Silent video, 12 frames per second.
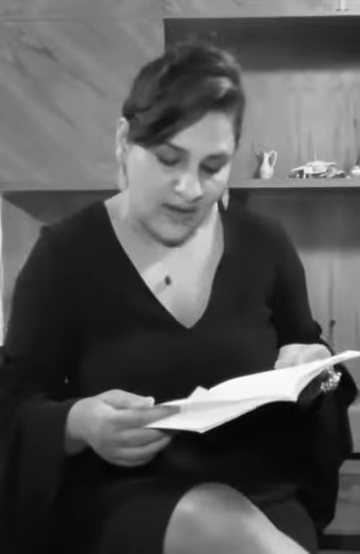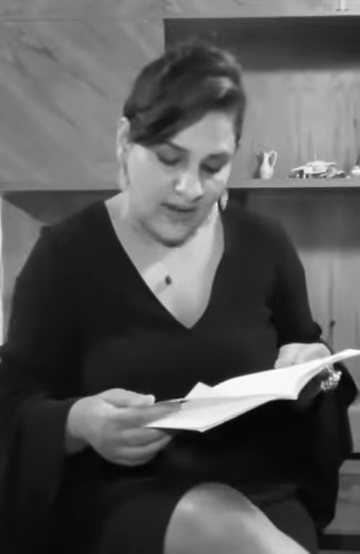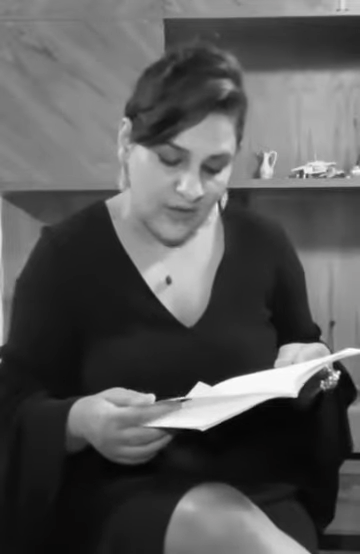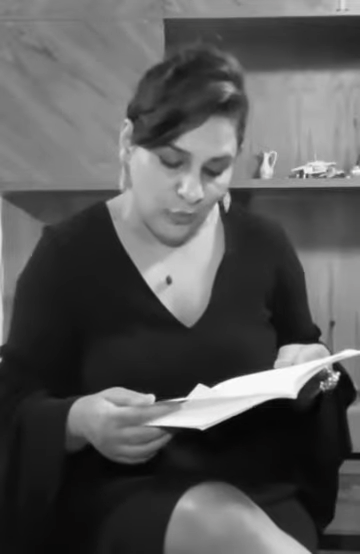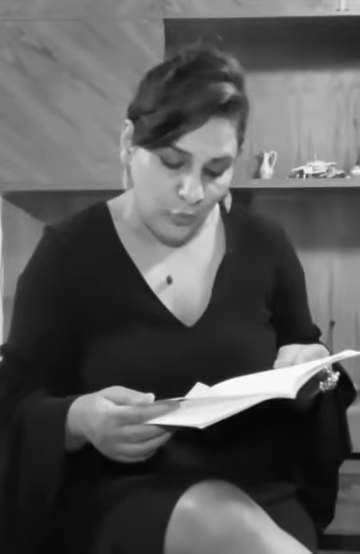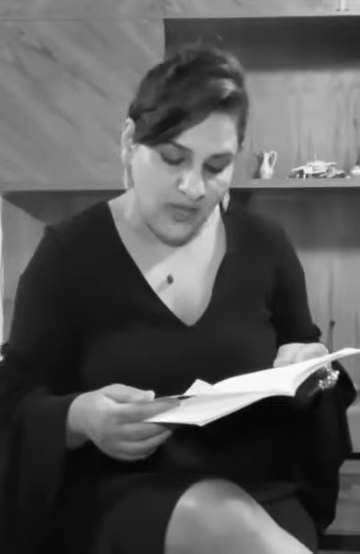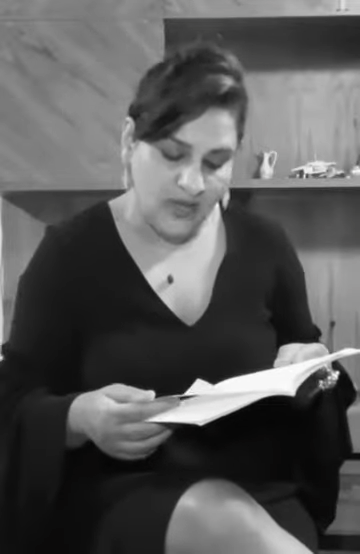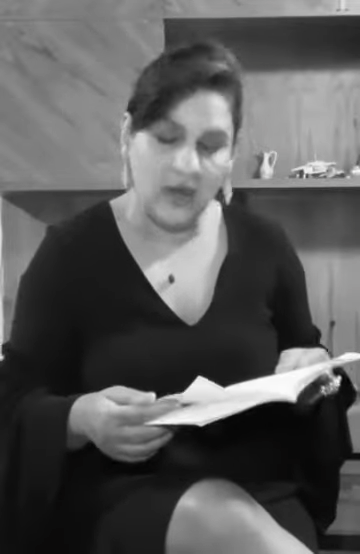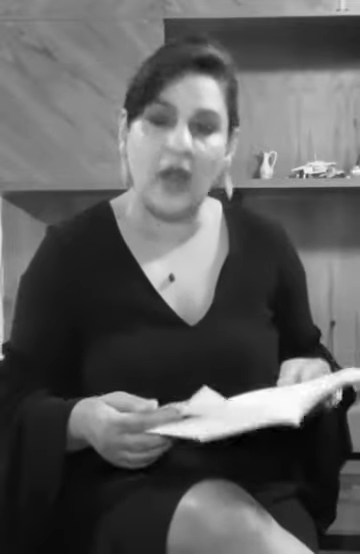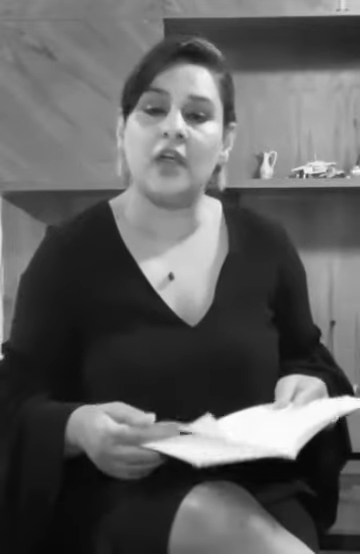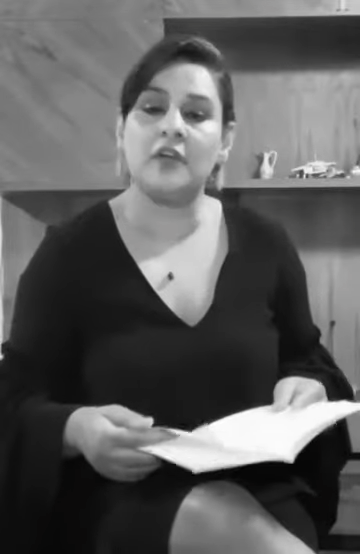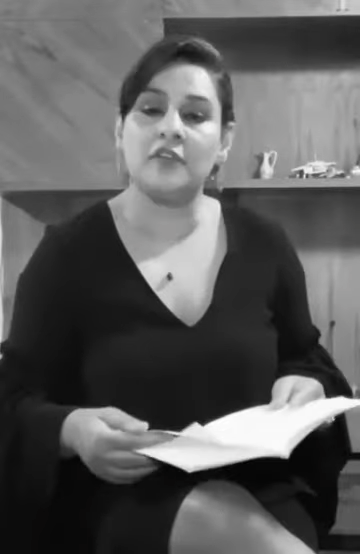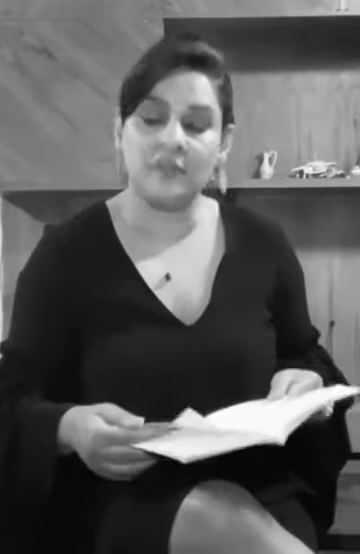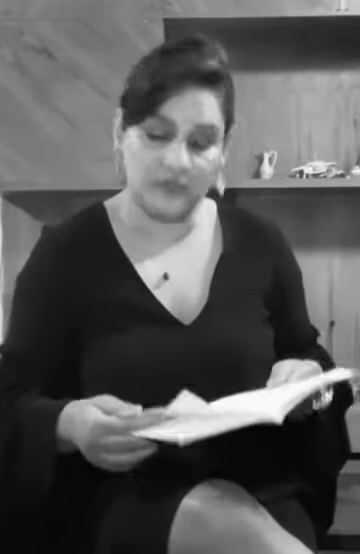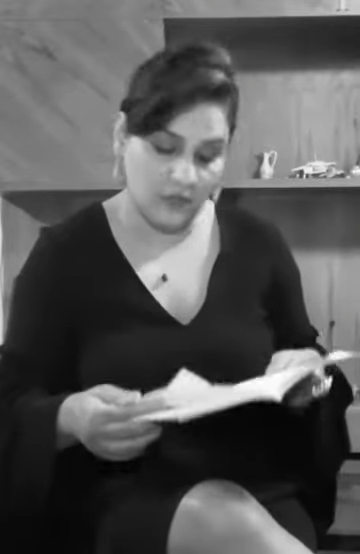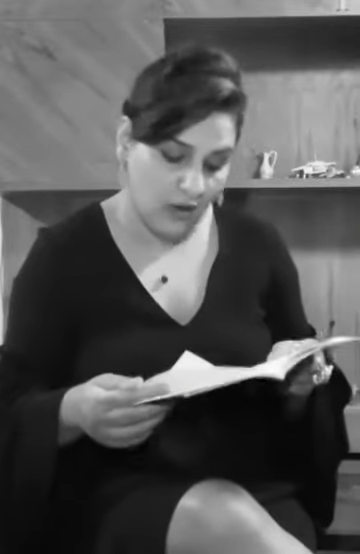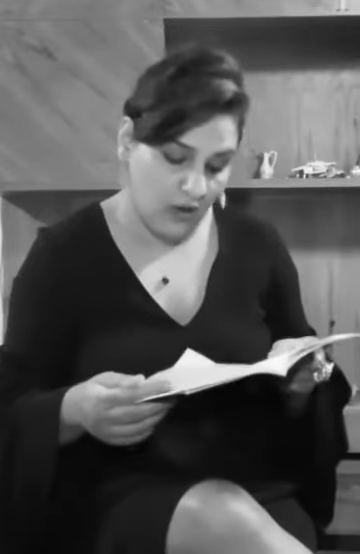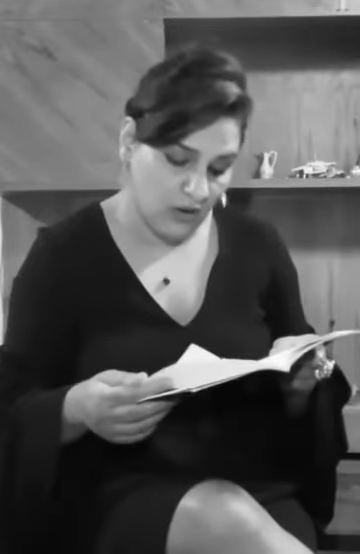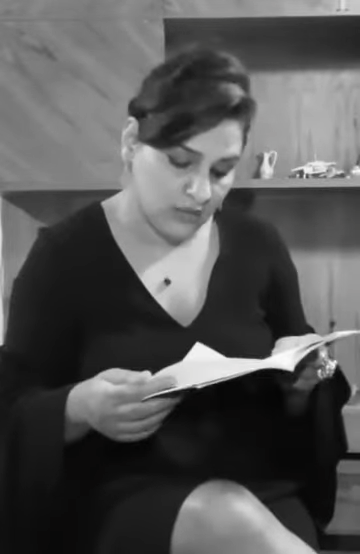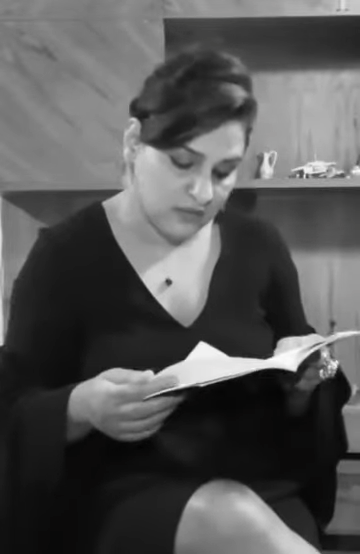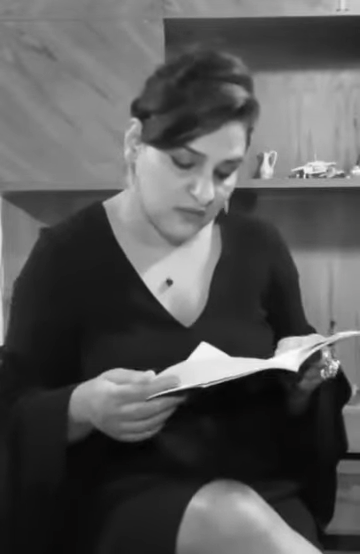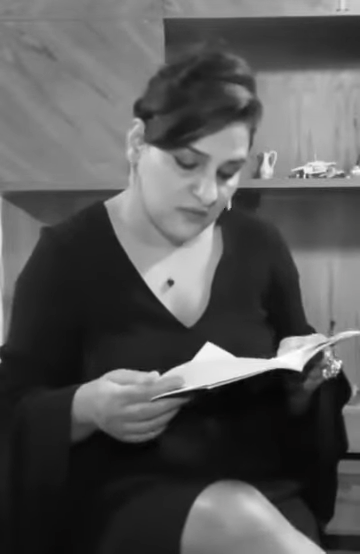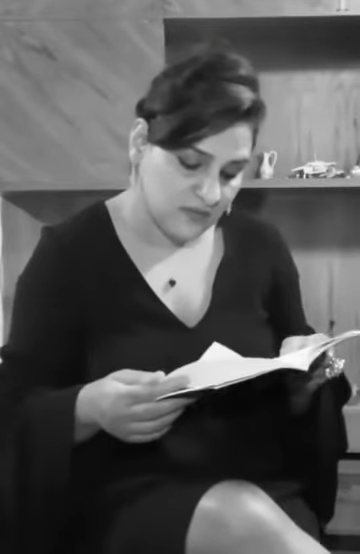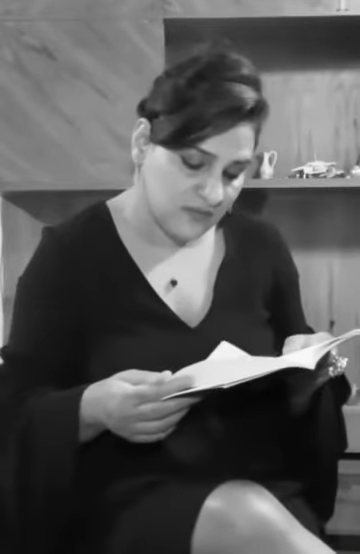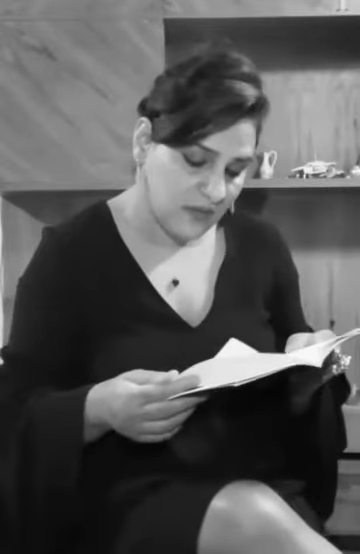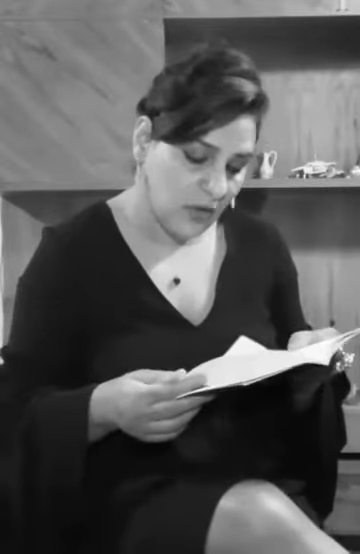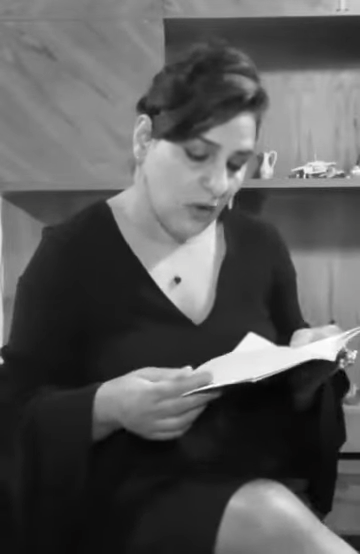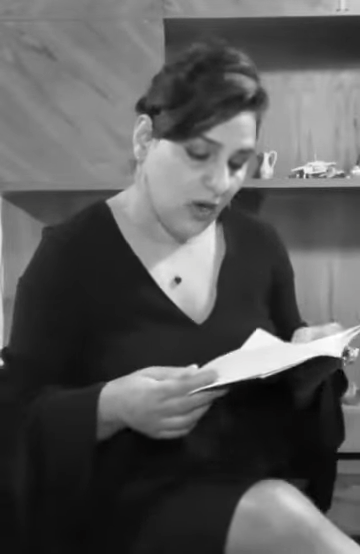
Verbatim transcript: and we are songs,